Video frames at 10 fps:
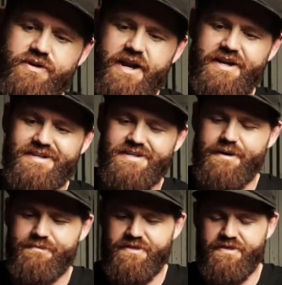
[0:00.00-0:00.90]
cutting
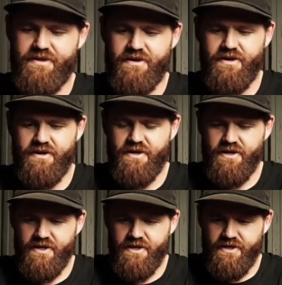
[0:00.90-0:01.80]
depth.
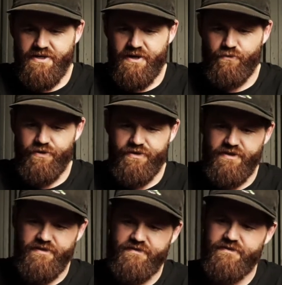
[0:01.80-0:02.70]
Now what
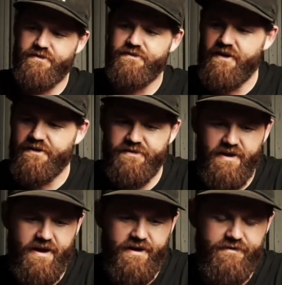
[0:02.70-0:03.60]
this does
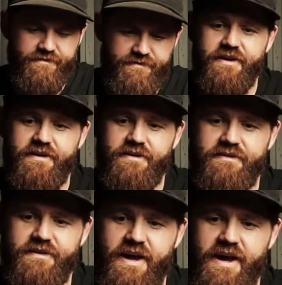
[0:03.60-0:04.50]
have
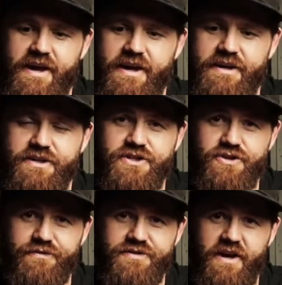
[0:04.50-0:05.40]
is a
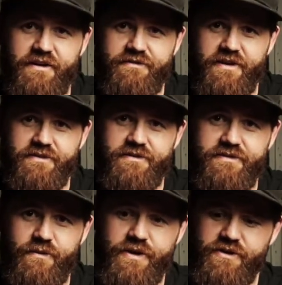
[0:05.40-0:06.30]
soft start feature.
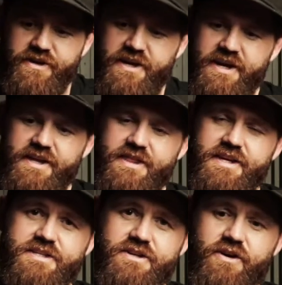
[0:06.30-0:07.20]
So when you kick
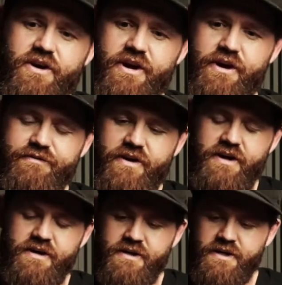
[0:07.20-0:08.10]
this guy
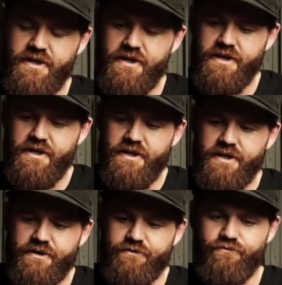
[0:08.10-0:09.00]
over,
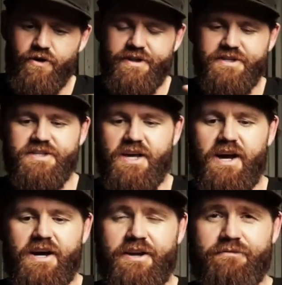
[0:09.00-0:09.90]
right at the
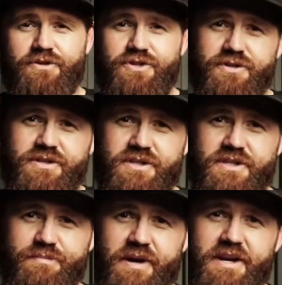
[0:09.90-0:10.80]
start, it reduces the
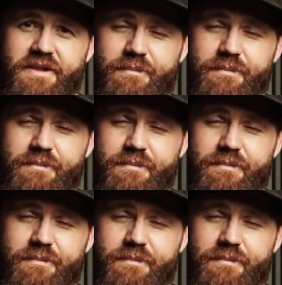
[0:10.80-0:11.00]
speed and the